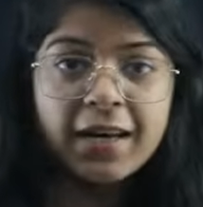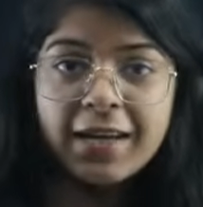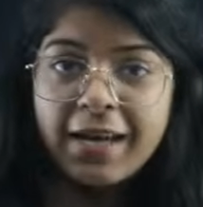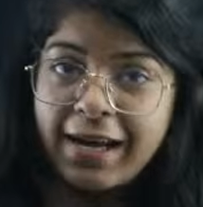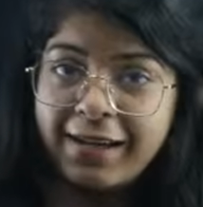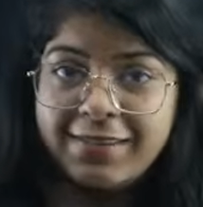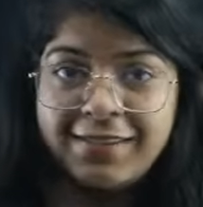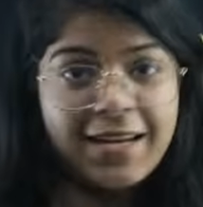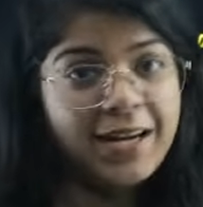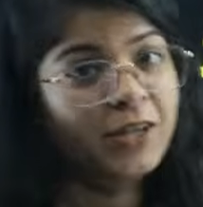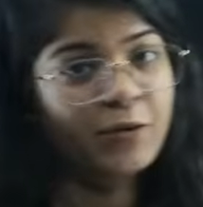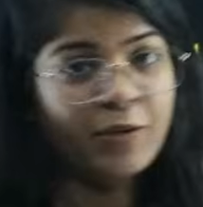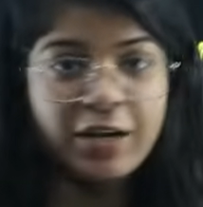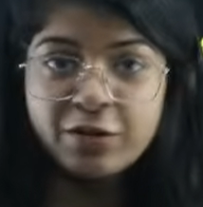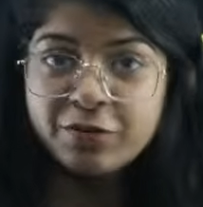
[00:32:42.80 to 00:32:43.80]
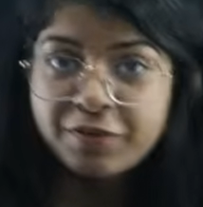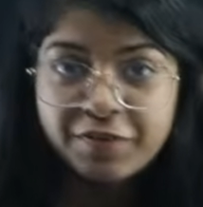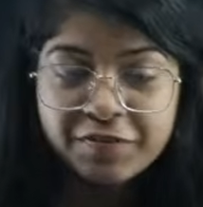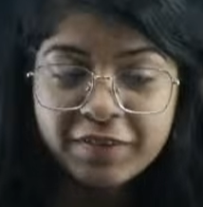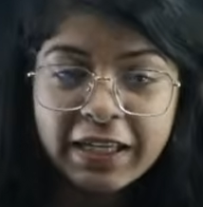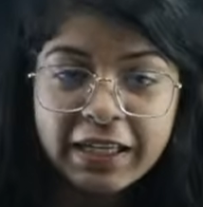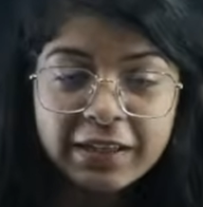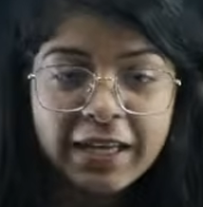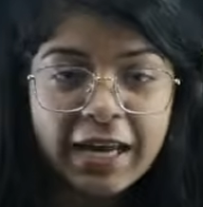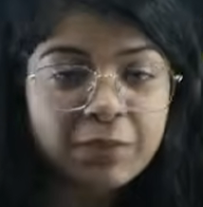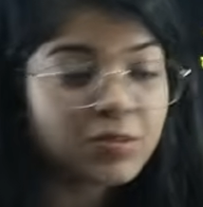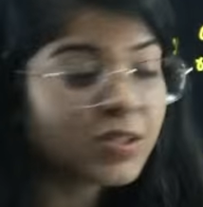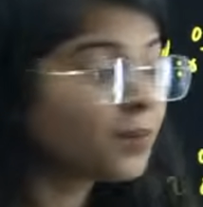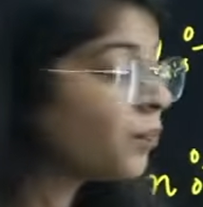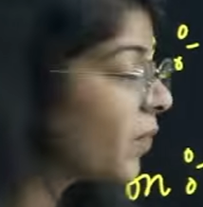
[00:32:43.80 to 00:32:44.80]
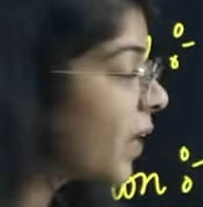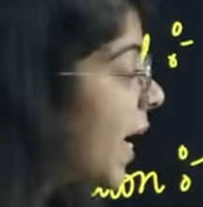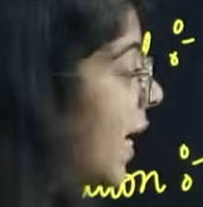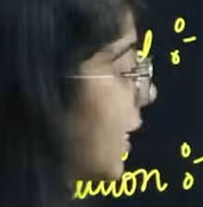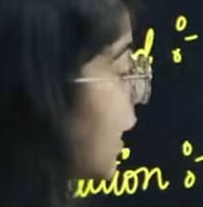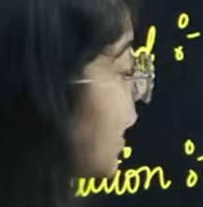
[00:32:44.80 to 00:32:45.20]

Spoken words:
exhale, 12 to 15 times, right, in